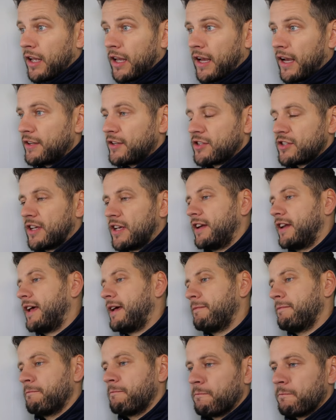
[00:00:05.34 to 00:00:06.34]
Yeah, as you said,
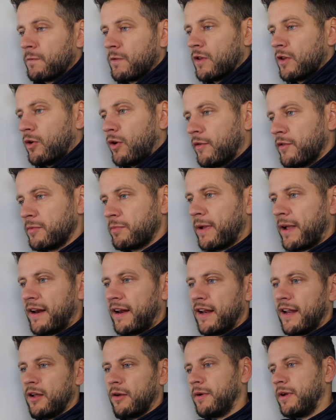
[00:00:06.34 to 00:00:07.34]
we played
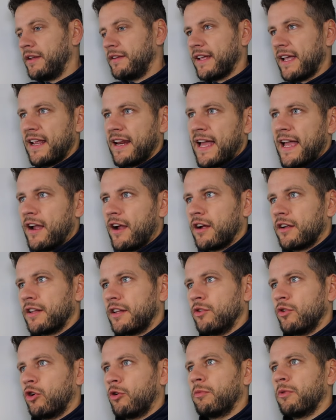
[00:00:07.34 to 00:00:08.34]
a day later
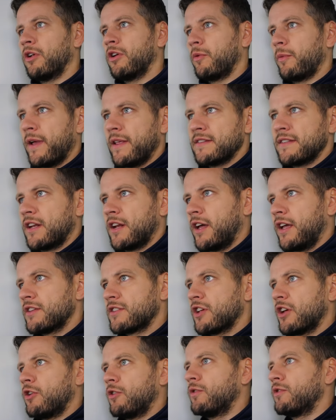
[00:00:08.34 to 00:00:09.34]
than normal on a Wednesday night,
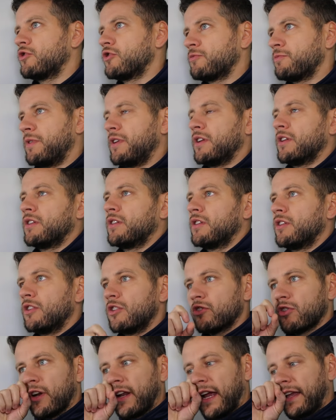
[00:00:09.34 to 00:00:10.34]
so just been
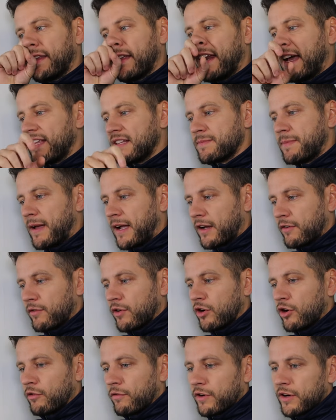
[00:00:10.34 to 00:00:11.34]
trying to get the lads back and
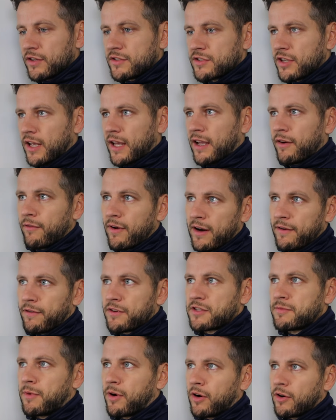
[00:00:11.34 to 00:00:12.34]
recovered, ready for
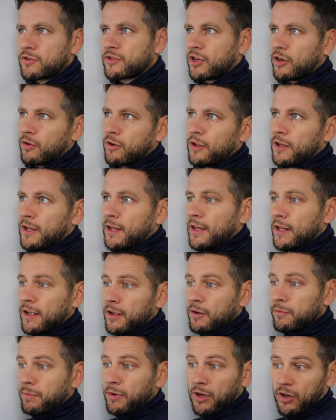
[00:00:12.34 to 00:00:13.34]
tomorrow. So
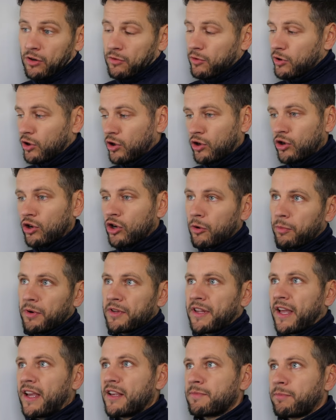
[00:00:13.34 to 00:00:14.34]
been a good couple of
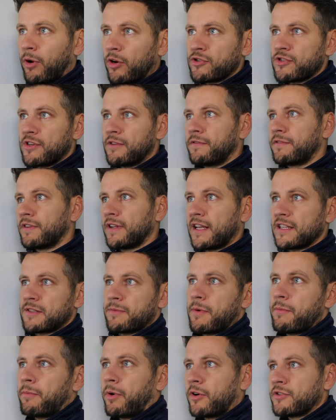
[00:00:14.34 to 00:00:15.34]
days, positive, the lads have
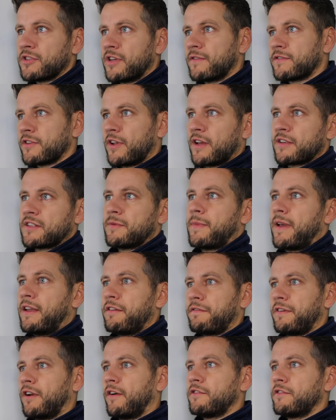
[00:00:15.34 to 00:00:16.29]
been positive, so that's the main thing.